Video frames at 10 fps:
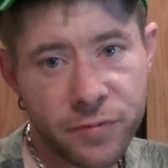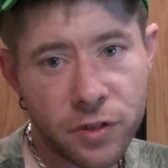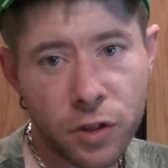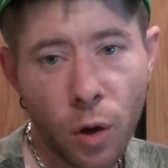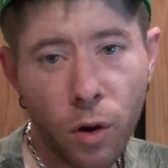
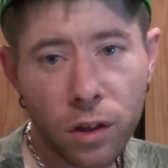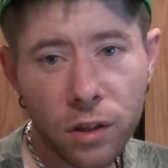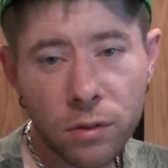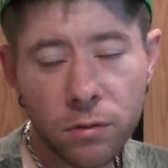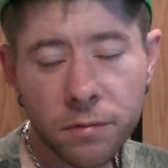no
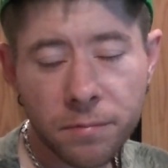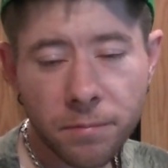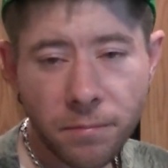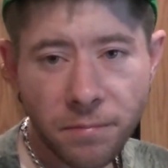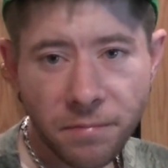clue.
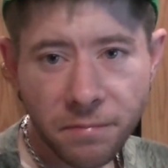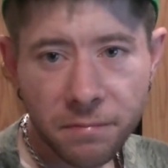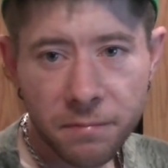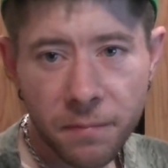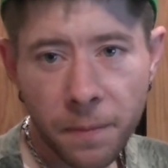
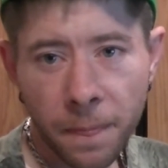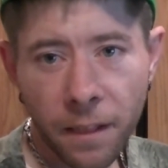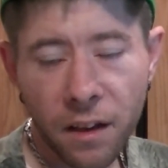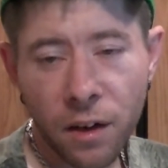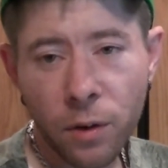
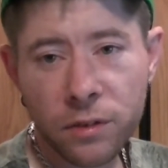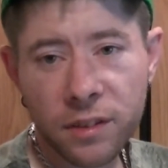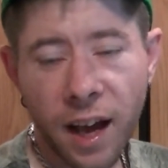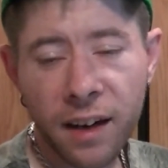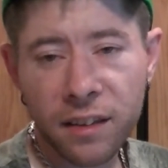It's
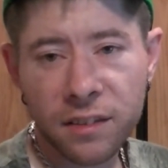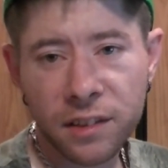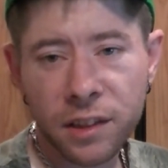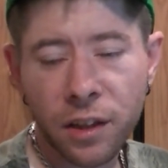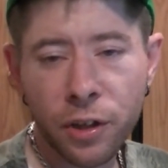kind of,
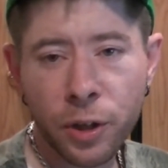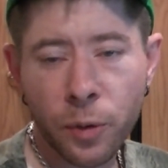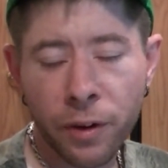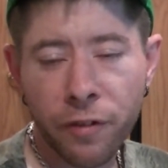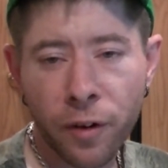you can
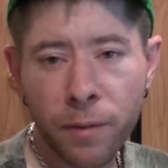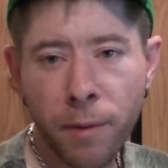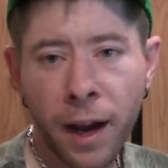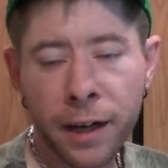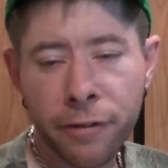revert it
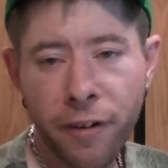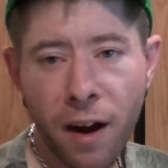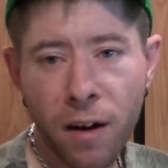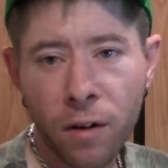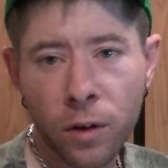back to
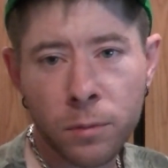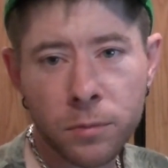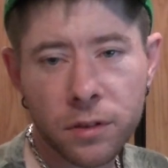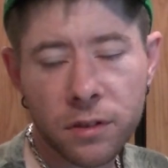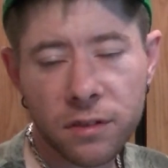
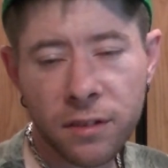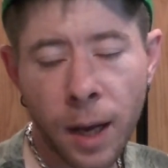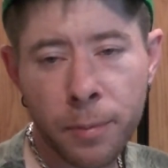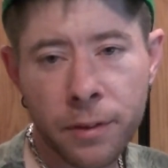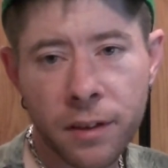firearms
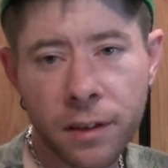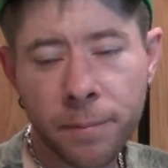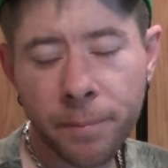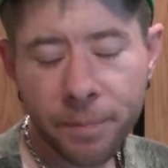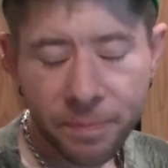type of thing.
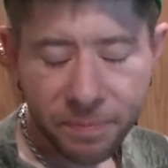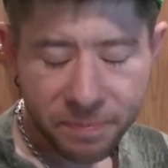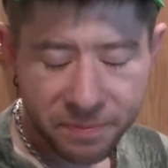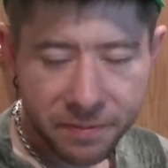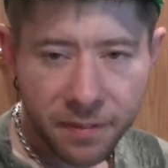
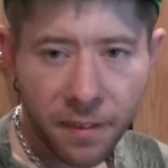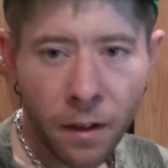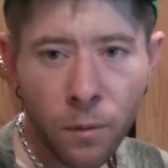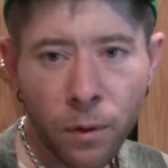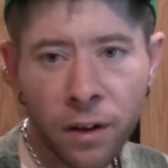
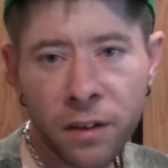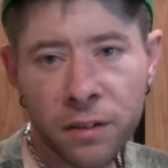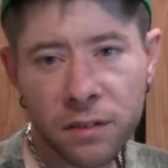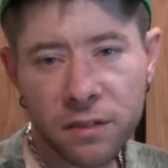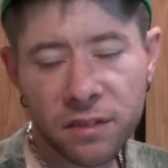
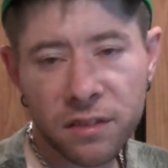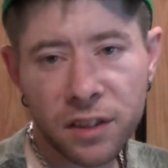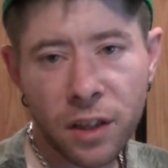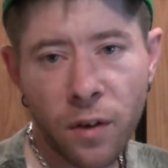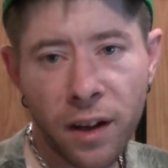Where,
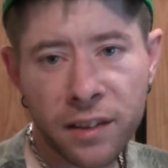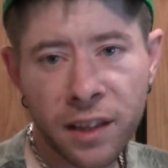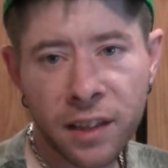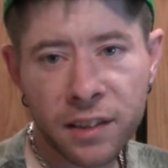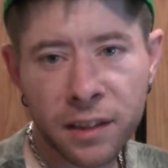I
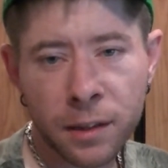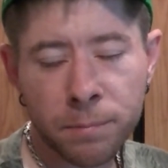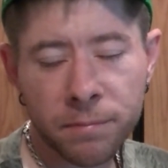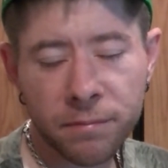think that,